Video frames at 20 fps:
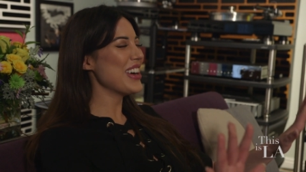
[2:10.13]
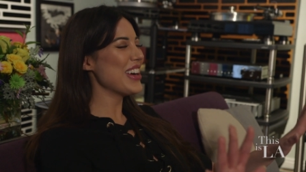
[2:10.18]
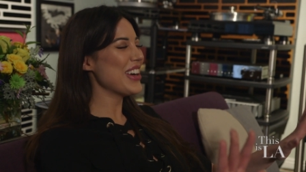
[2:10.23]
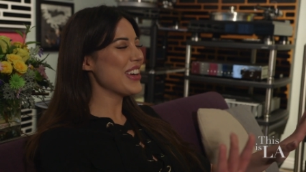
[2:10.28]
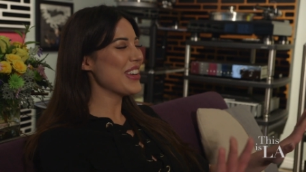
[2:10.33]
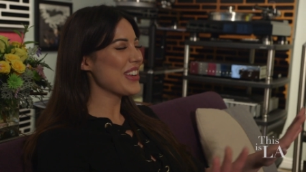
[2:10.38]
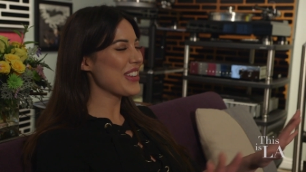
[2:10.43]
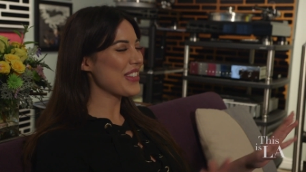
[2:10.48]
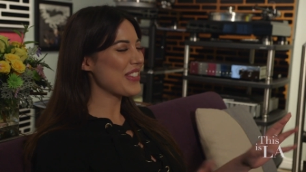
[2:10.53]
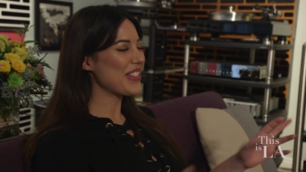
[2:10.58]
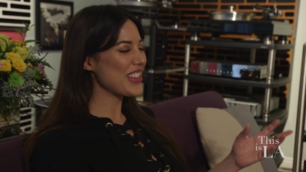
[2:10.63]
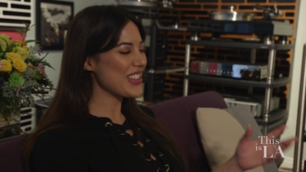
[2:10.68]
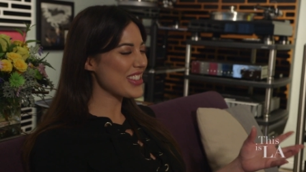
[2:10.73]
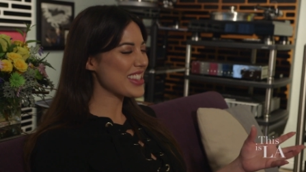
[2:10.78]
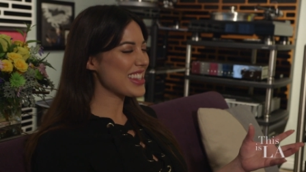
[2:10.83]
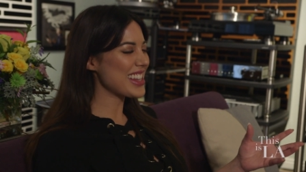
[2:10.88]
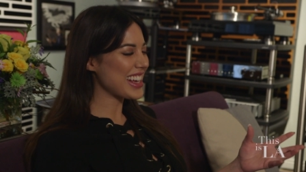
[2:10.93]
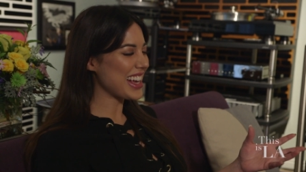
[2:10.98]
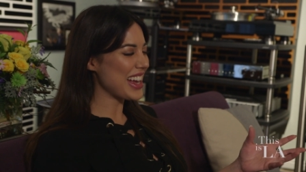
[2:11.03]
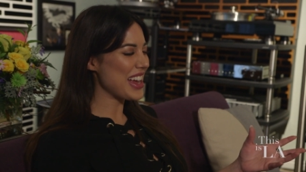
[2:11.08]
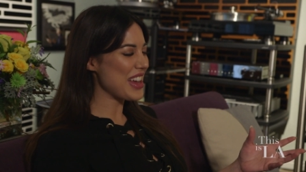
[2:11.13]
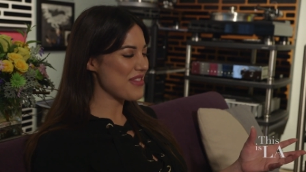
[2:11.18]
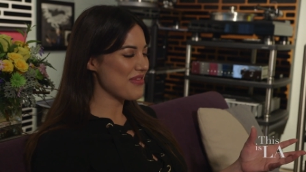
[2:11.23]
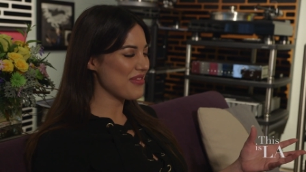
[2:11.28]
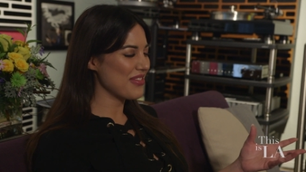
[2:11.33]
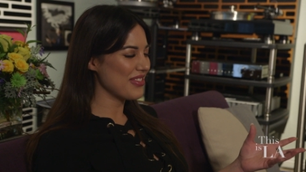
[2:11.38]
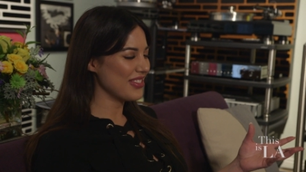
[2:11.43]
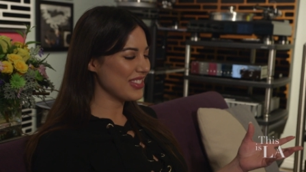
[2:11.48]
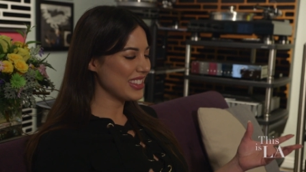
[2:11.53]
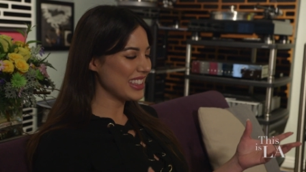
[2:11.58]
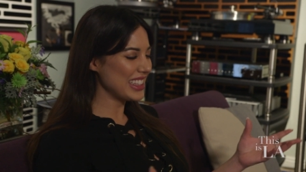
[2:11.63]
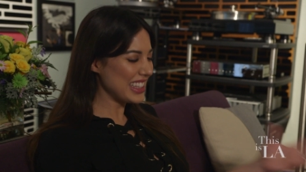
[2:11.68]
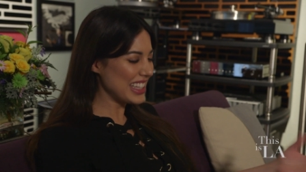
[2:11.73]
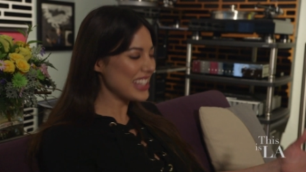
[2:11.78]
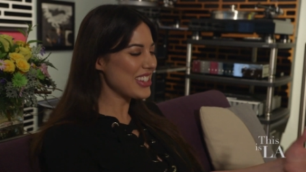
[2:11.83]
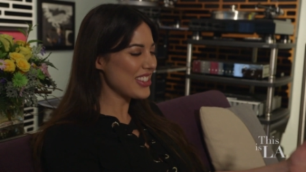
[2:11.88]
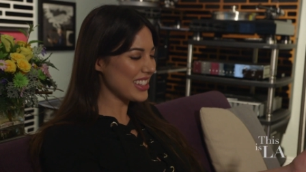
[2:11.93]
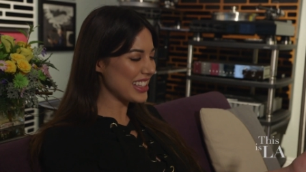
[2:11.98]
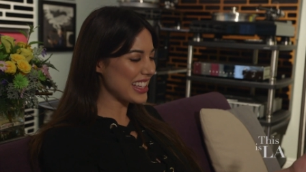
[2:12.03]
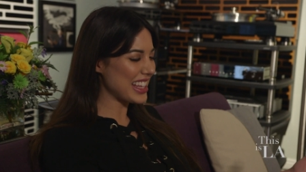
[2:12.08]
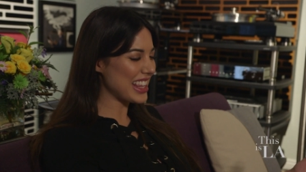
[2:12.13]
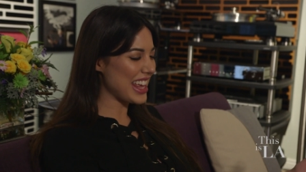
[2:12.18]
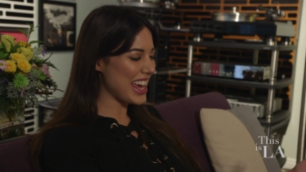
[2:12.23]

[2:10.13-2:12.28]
Whoa, it feels like I'm literally